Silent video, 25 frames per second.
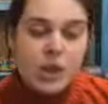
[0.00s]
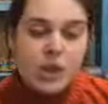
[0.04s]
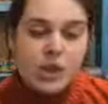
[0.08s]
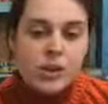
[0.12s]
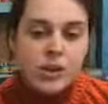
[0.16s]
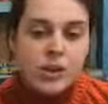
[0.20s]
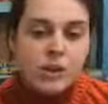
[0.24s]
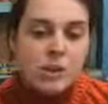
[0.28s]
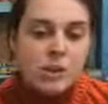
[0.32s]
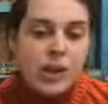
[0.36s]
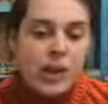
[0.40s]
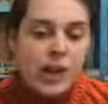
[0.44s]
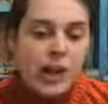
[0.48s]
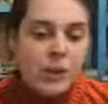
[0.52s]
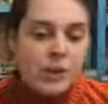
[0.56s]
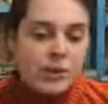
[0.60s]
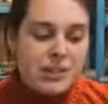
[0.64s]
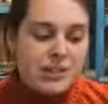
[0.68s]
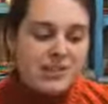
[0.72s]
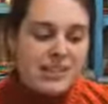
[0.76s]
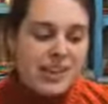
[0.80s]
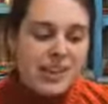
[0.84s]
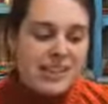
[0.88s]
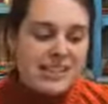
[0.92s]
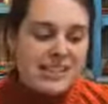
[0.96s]
So what I always
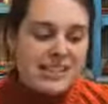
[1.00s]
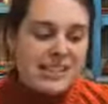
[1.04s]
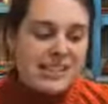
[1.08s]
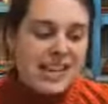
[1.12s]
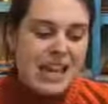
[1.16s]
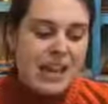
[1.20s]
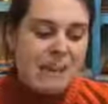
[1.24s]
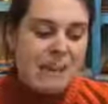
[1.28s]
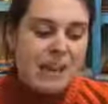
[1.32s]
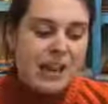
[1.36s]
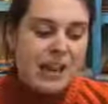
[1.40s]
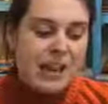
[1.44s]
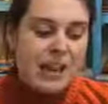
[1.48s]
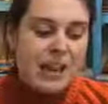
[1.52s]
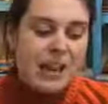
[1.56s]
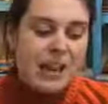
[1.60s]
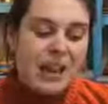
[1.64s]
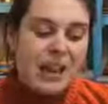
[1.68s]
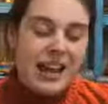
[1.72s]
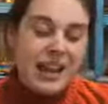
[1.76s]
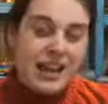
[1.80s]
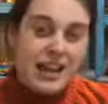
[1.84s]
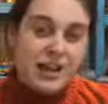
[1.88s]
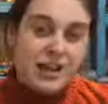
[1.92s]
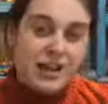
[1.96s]
advise is to keep
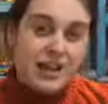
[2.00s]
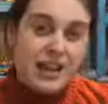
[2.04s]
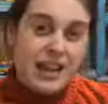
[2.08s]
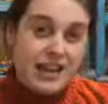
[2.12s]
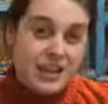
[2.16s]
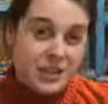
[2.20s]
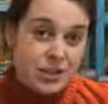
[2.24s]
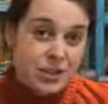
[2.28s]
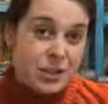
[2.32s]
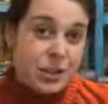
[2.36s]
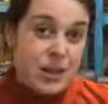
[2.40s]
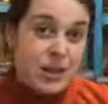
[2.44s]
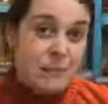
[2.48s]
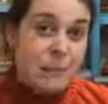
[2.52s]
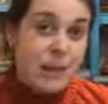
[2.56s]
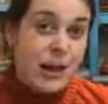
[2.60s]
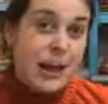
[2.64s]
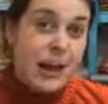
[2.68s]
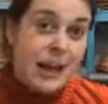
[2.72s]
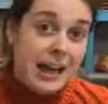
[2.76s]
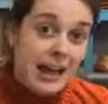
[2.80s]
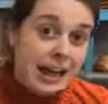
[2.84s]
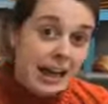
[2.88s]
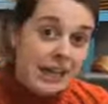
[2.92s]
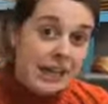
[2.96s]
another insert in
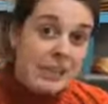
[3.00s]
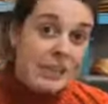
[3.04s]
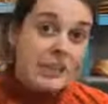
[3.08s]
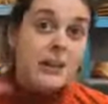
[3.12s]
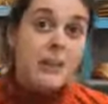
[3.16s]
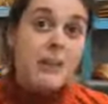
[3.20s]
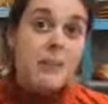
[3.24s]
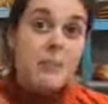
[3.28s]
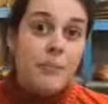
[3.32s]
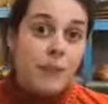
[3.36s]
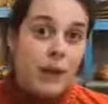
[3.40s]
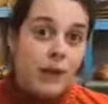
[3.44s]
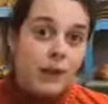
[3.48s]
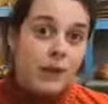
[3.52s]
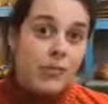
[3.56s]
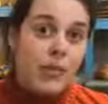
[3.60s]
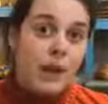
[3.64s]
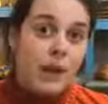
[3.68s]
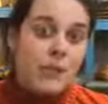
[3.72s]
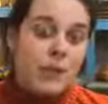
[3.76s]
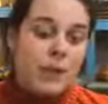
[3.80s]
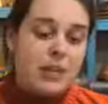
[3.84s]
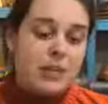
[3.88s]
behind microfiber,